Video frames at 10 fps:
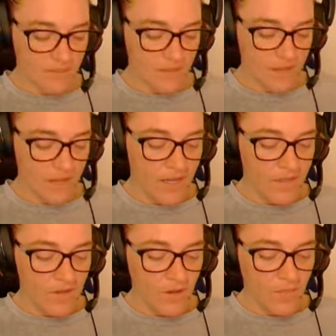"I
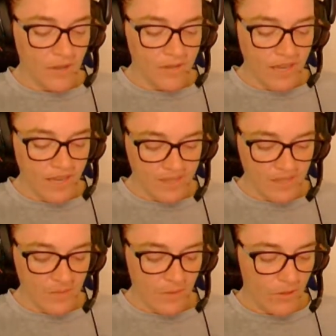don't know about that,"
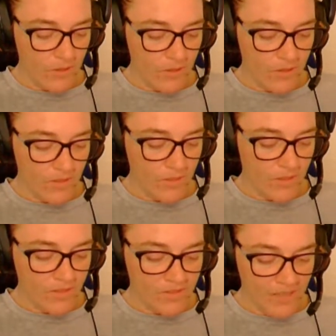said Marilla with a
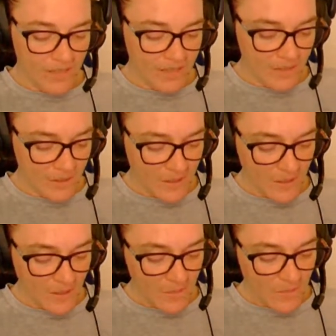brief sigh.
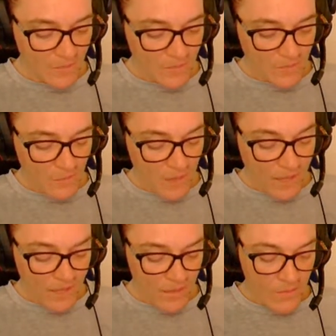"Well,
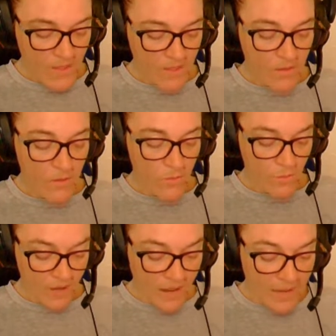anyway,
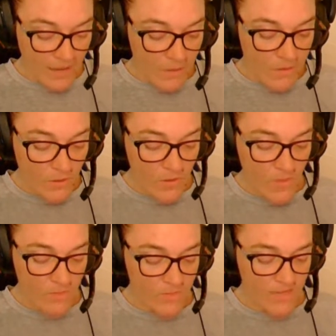when I am grown
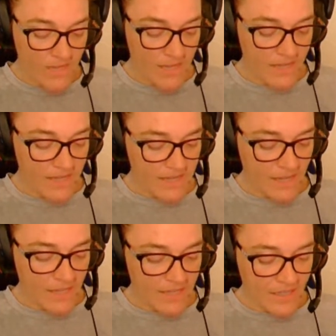up," said Anne
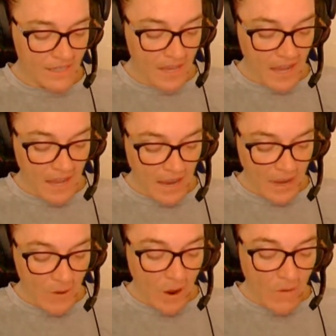decidedly,
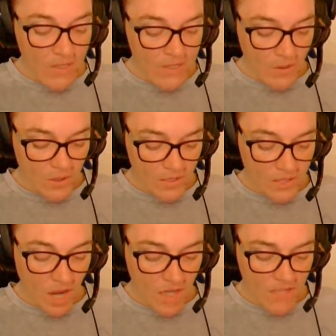"I'm always going to
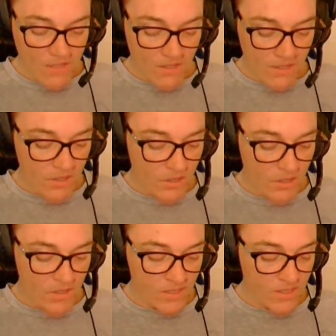talk to little
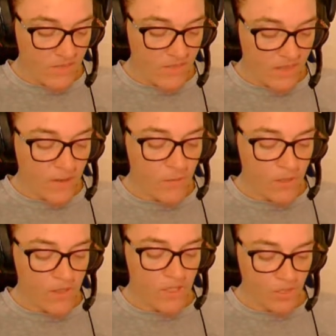girls as if they
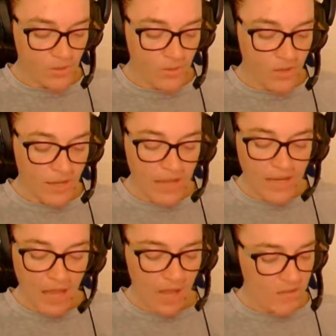were too,
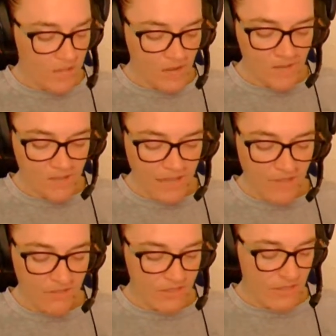and I'll never
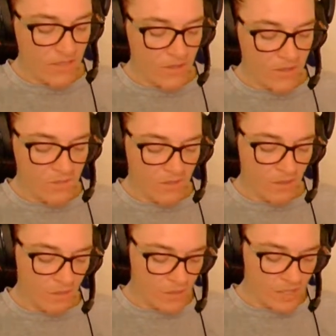laugh when they use big
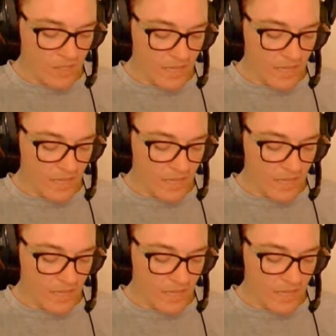words.